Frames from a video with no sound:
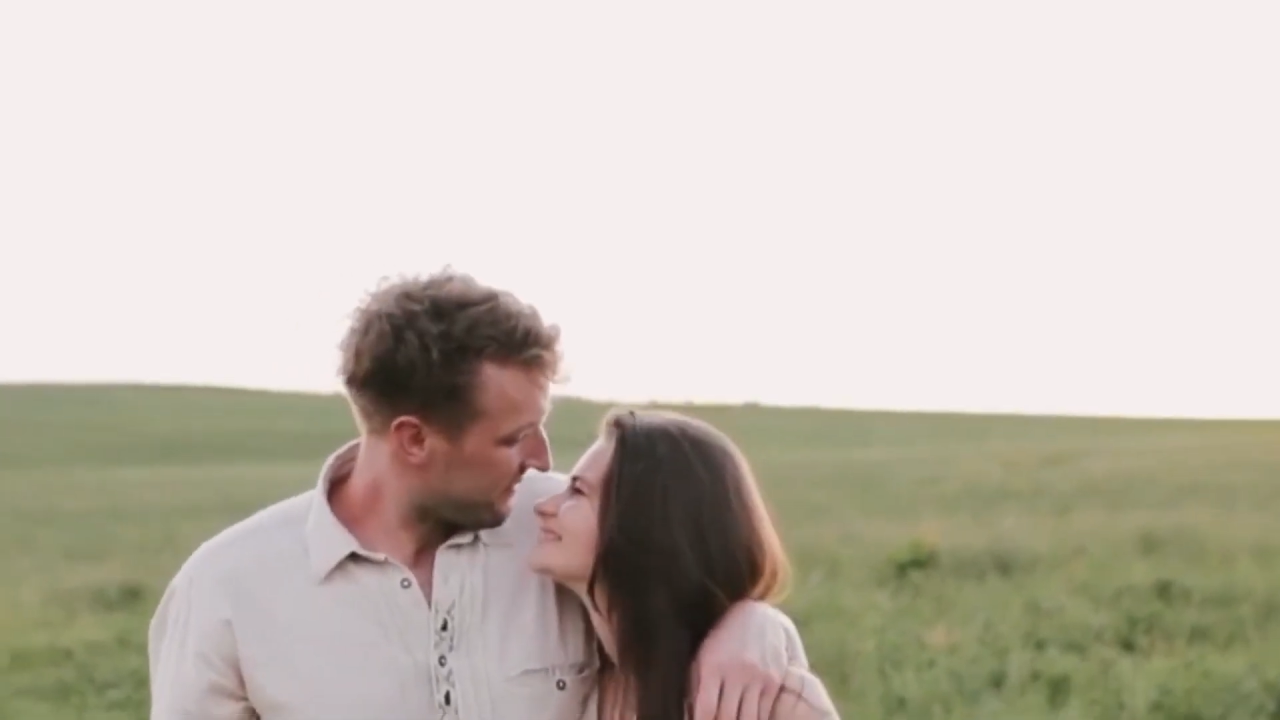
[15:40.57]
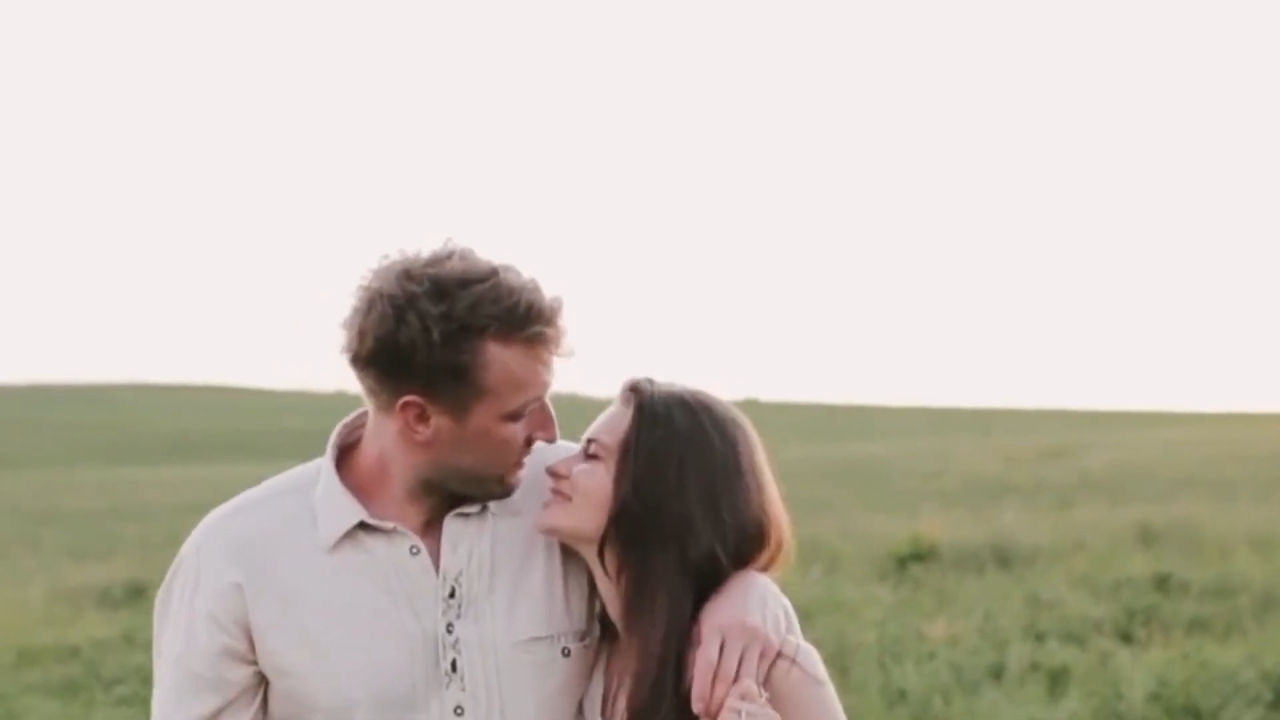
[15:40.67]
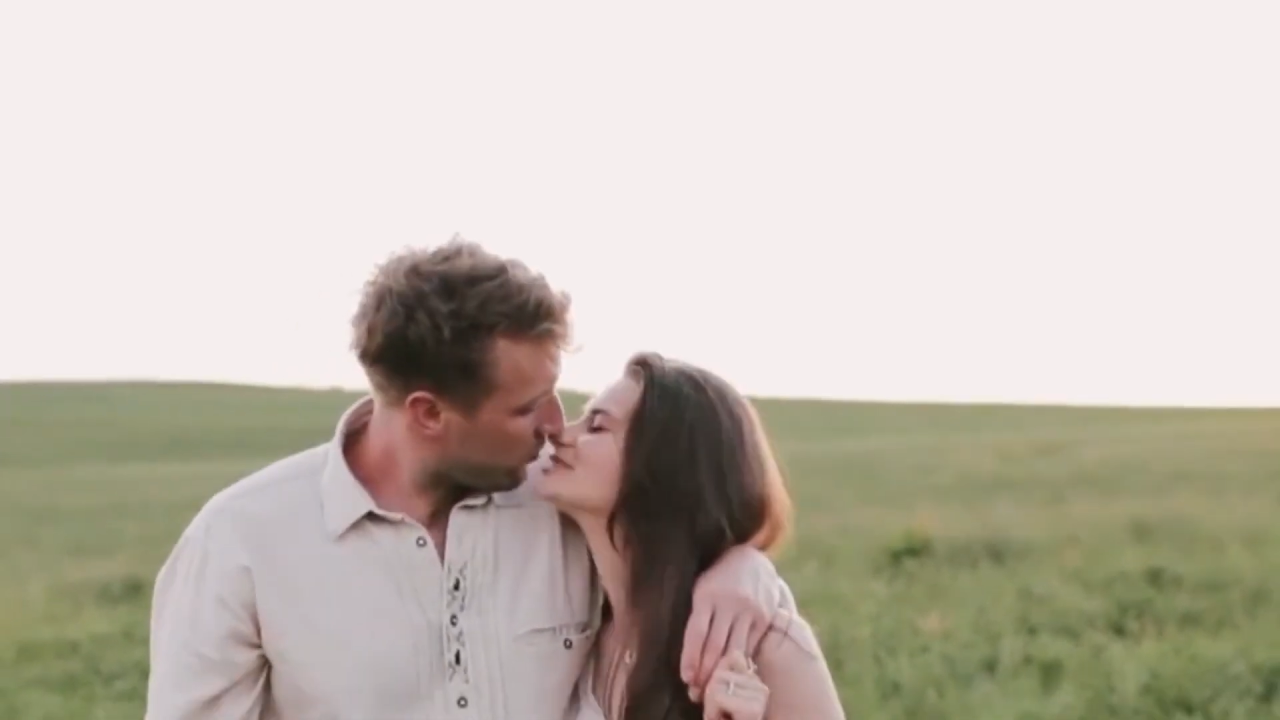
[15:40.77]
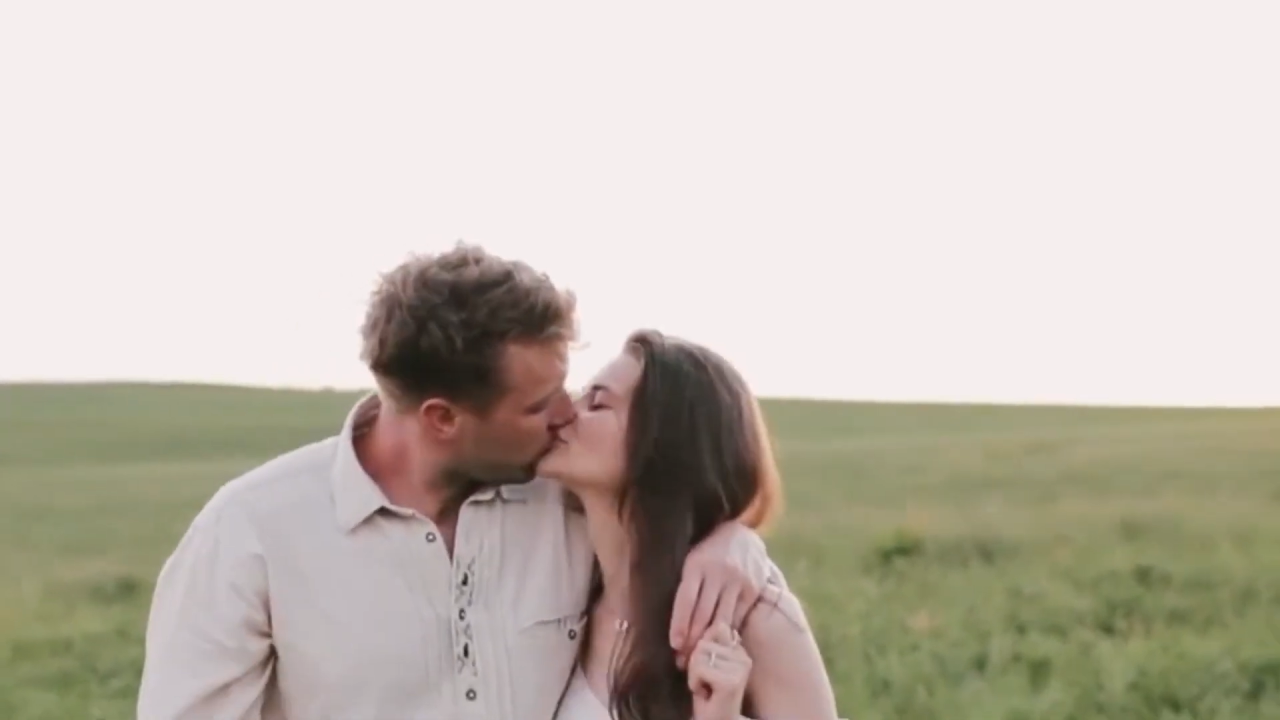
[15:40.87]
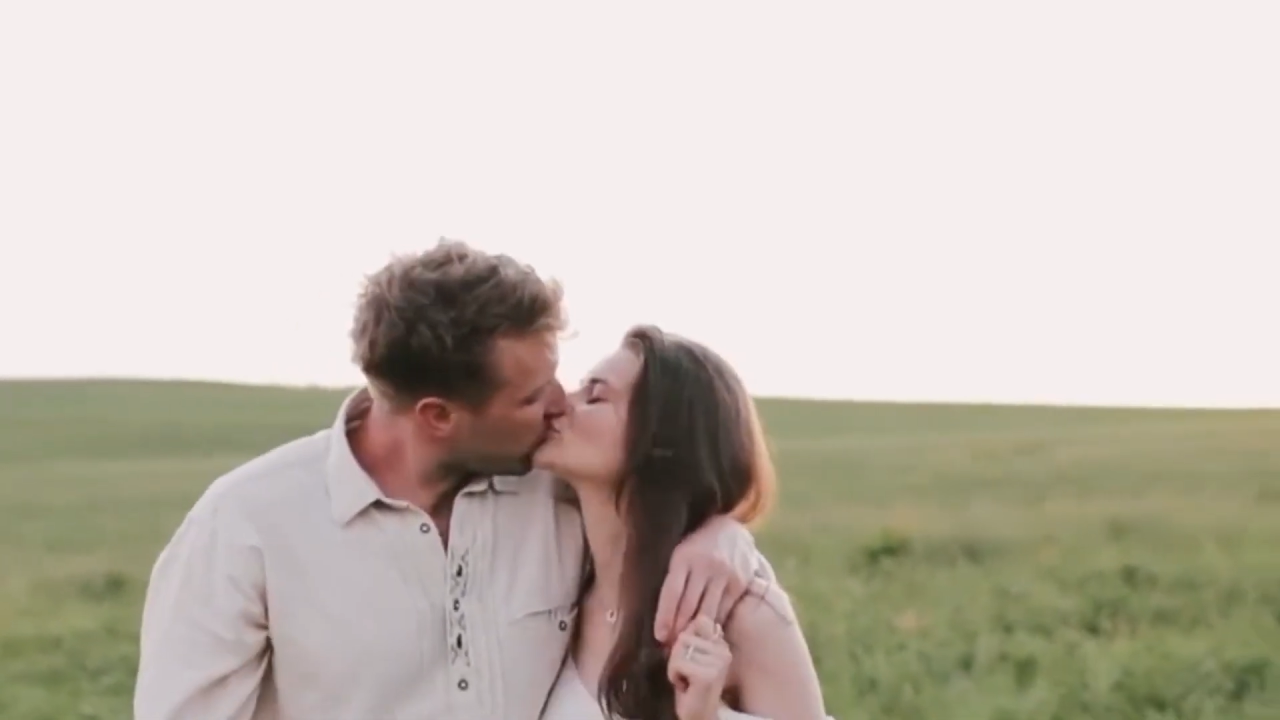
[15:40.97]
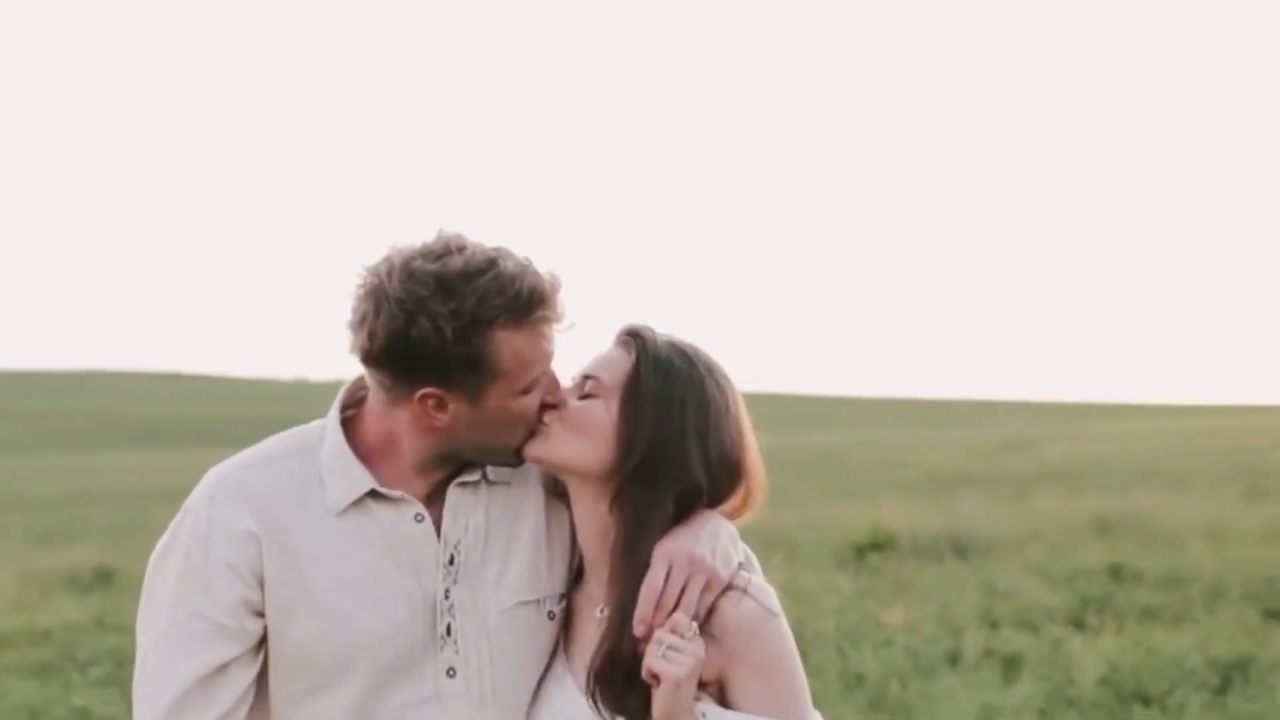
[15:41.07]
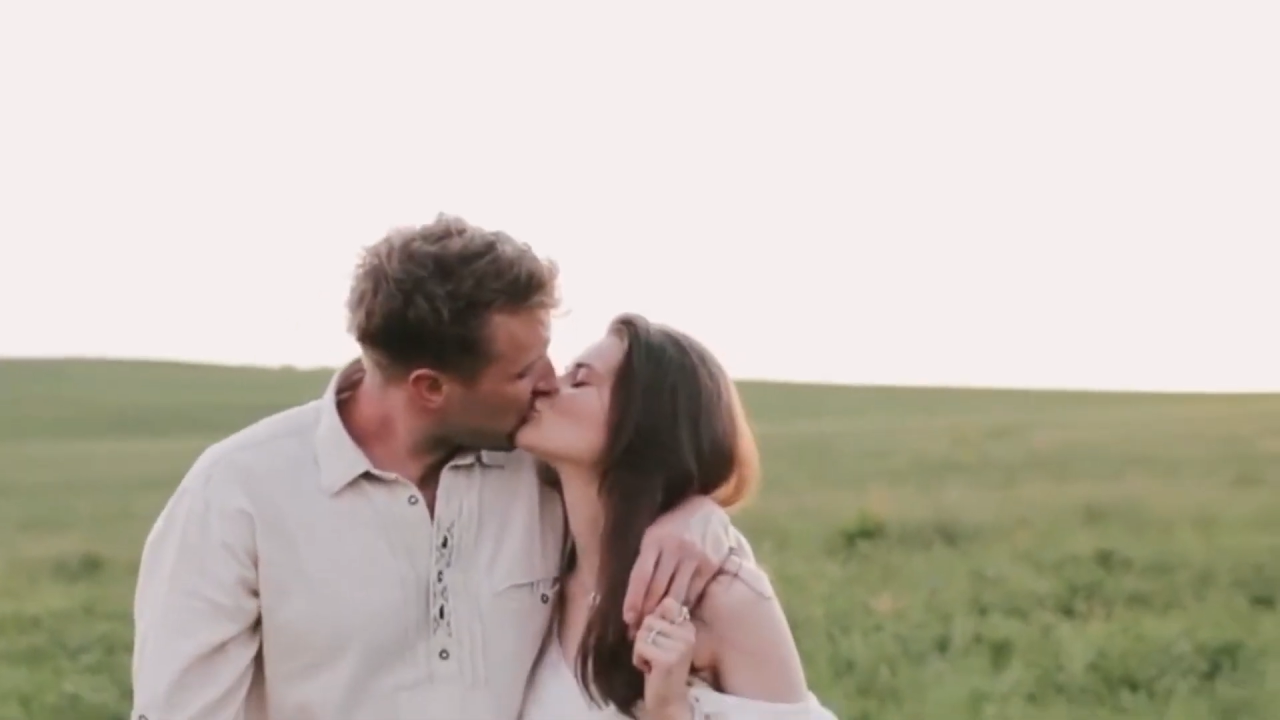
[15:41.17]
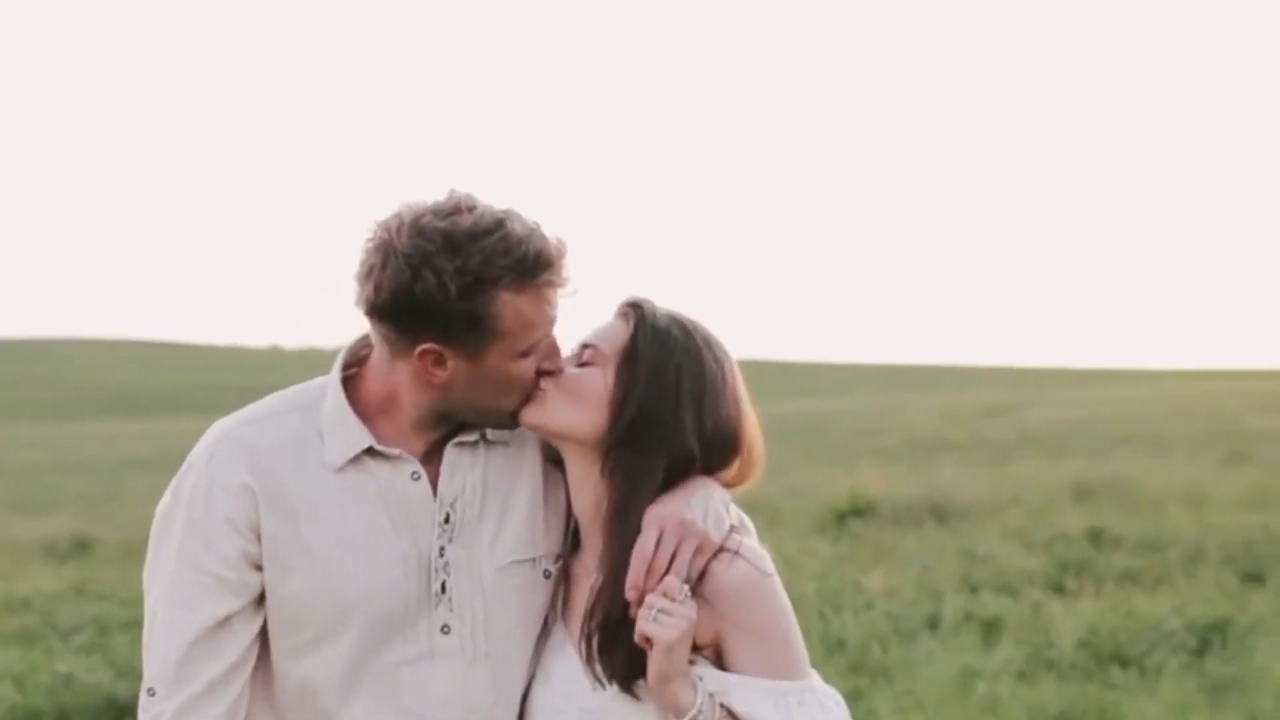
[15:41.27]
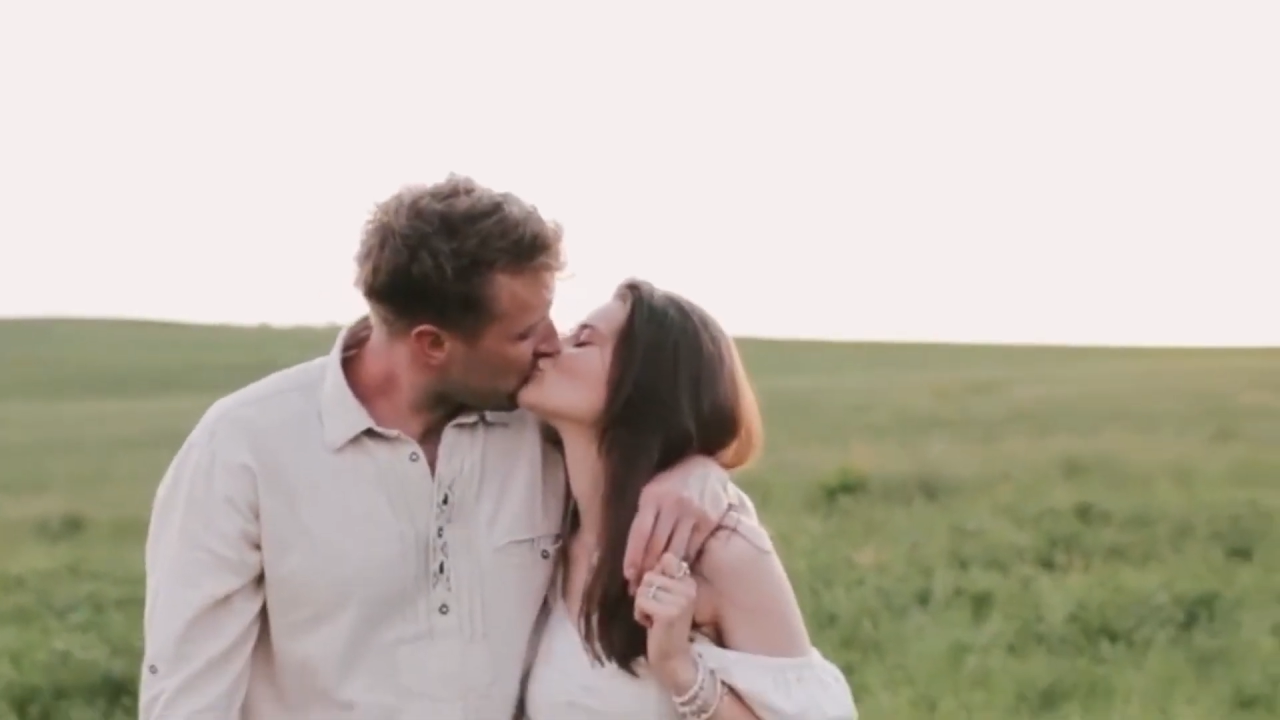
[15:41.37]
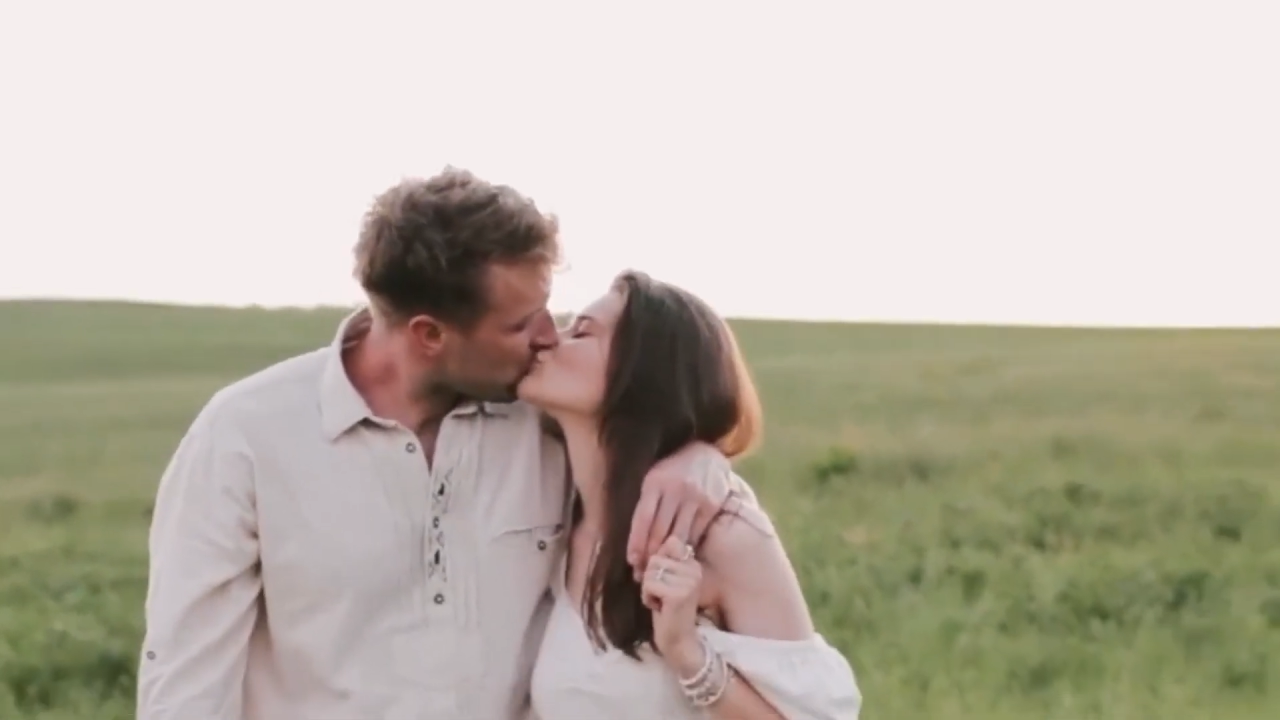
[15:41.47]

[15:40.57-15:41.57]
was together